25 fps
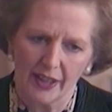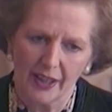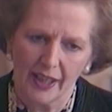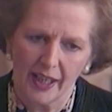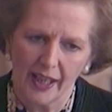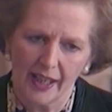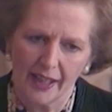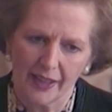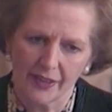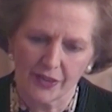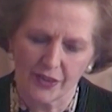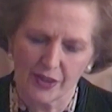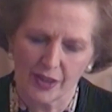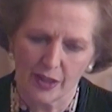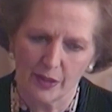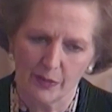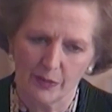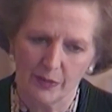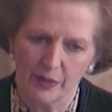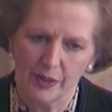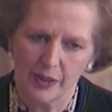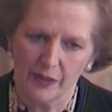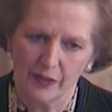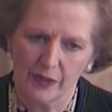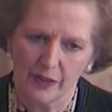the
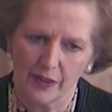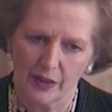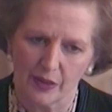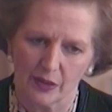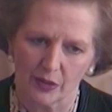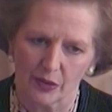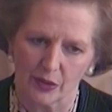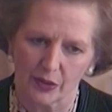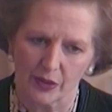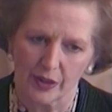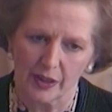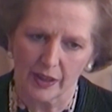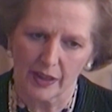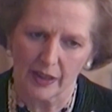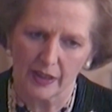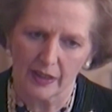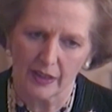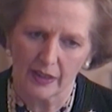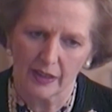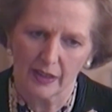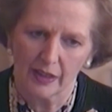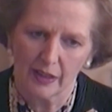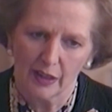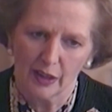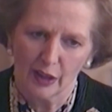expectation on Margaret
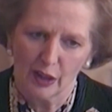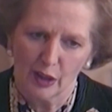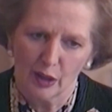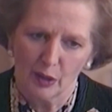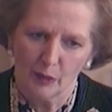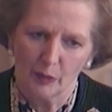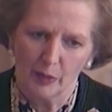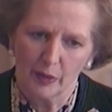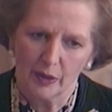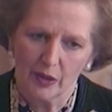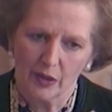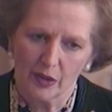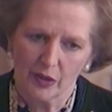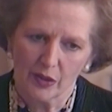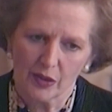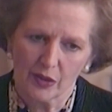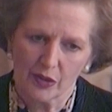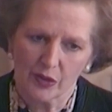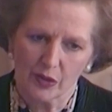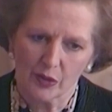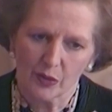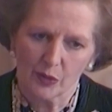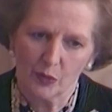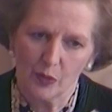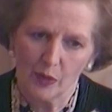Thatcher to bring
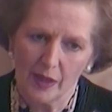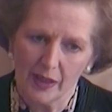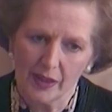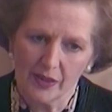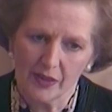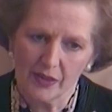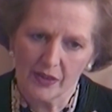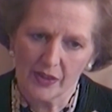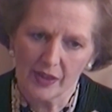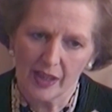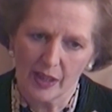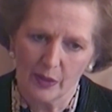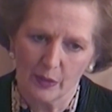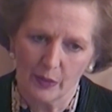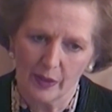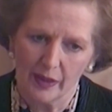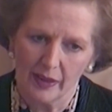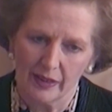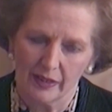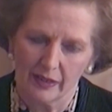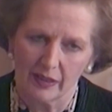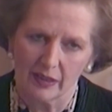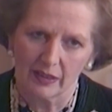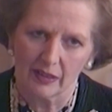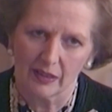up other
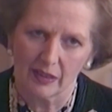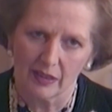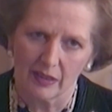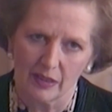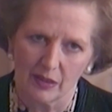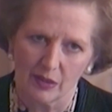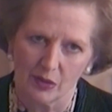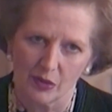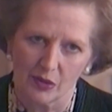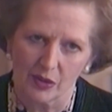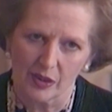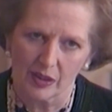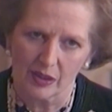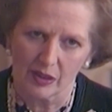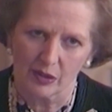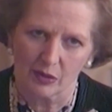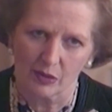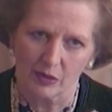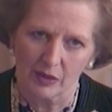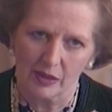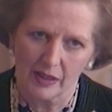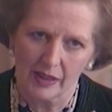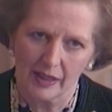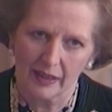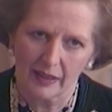women, to have
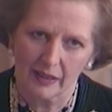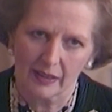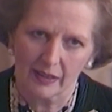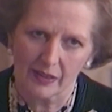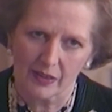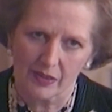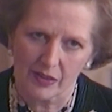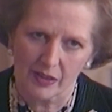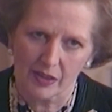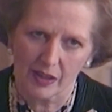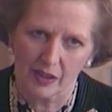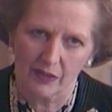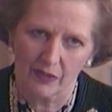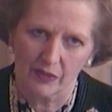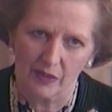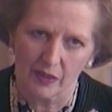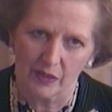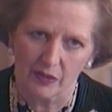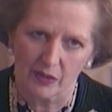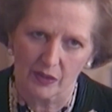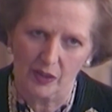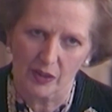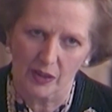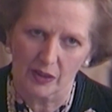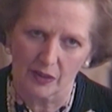women around
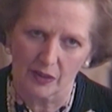her in